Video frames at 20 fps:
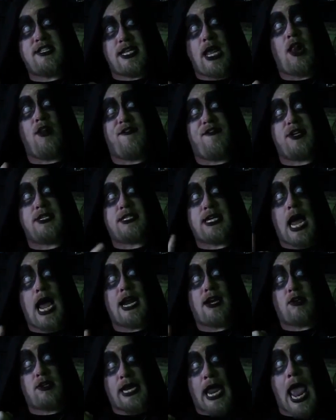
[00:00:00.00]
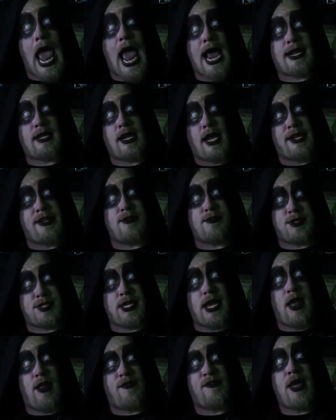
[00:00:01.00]
self-entitled hack like
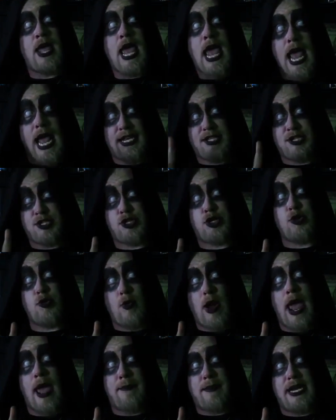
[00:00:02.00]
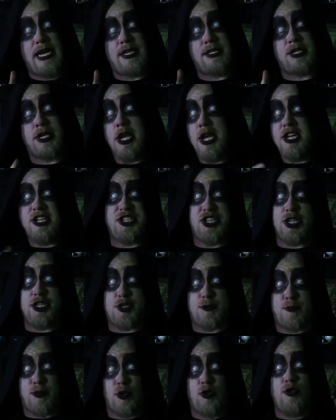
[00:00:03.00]
yourself has two Emmys
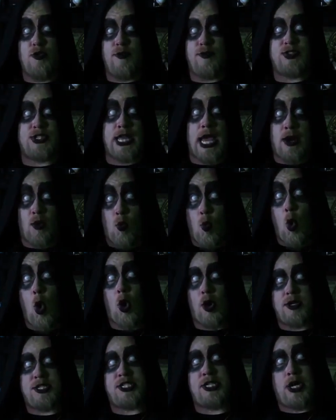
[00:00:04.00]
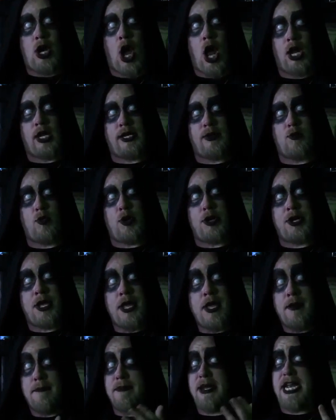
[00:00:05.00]
just proves that awards in Hollywood
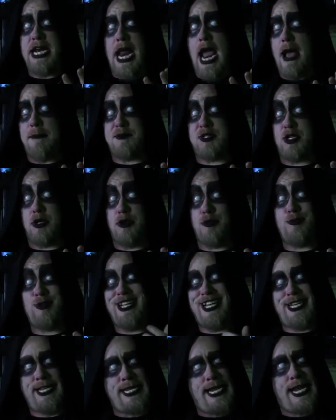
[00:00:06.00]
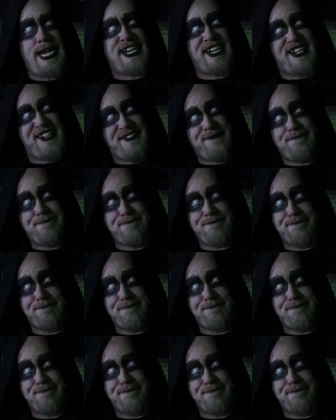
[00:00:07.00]
mean absolutely dick.